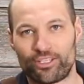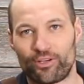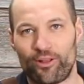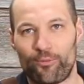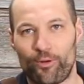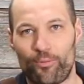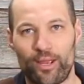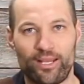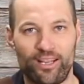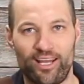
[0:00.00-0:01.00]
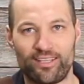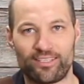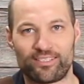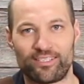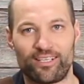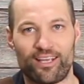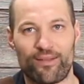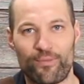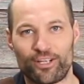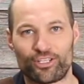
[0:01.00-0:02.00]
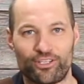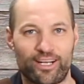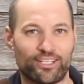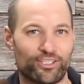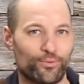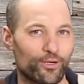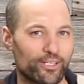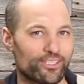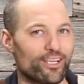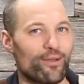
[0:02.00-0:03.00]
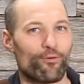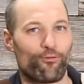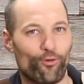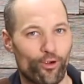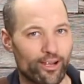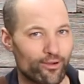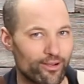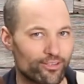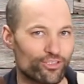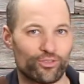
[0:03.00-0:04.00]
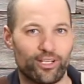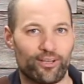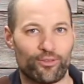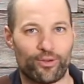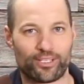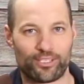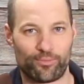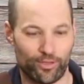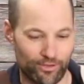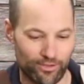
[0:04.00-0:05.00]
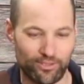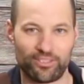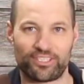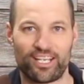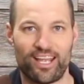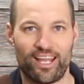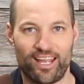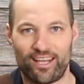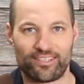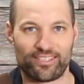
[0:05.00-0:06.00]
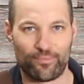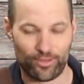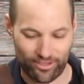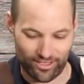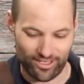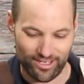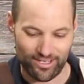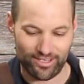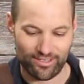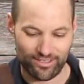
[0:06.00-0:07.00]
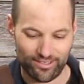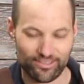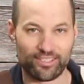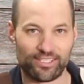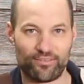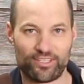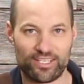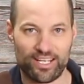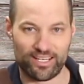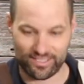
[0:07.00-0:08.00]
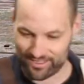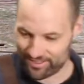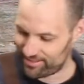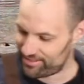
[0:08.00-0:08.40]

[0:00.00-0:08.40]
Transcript: and turn on the propane, light this thing, and make sure it actually works before I go out and drill out the rest of the burner holes and assemble it all. So let's give this a test.